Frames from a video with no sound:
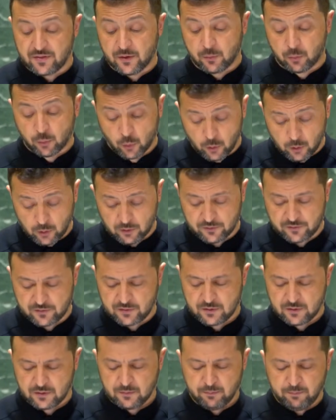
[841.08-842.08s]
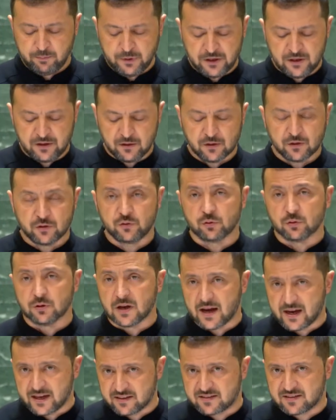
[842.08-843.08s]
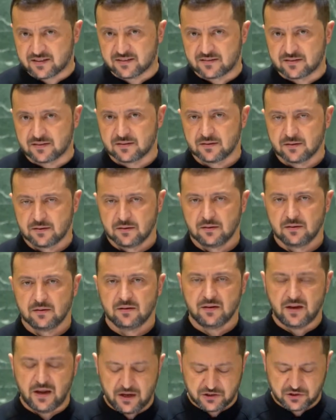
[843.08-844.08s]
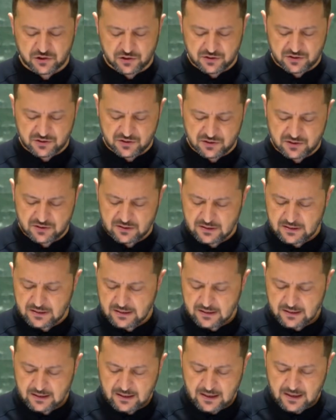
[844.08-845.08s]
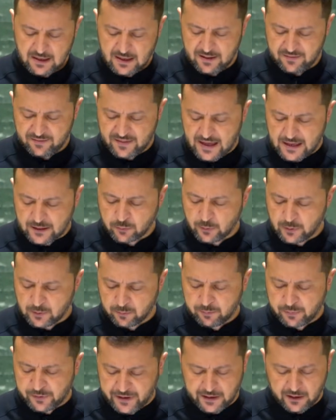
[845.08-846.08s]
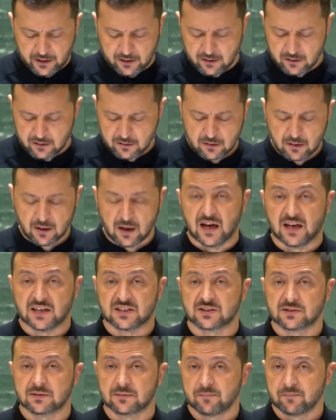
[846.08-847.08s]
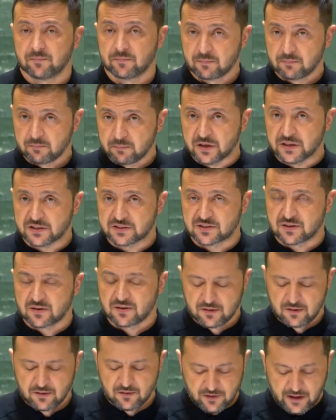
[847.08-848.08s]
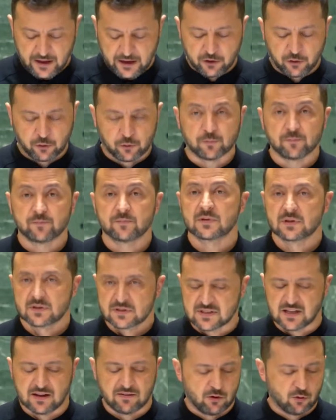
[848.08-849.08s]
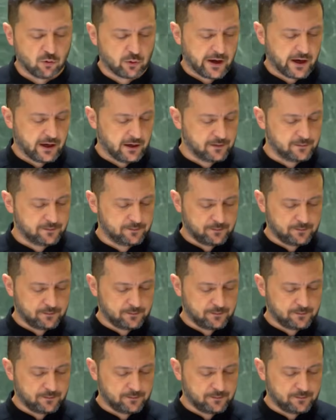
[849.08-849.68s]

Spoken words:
the world. Be united nations. And that will bring us peace. Thank you. Slava Ukraini.